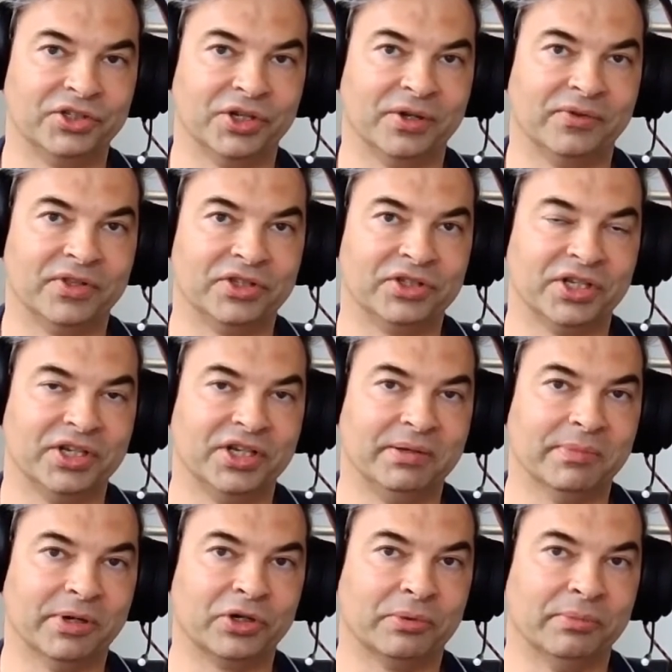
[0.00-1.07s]
If they see an
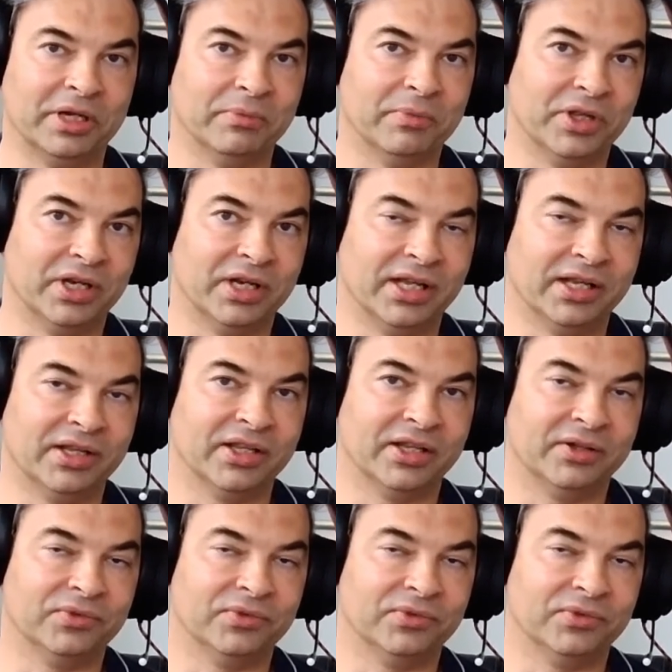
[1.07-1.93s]
email coming in with a link,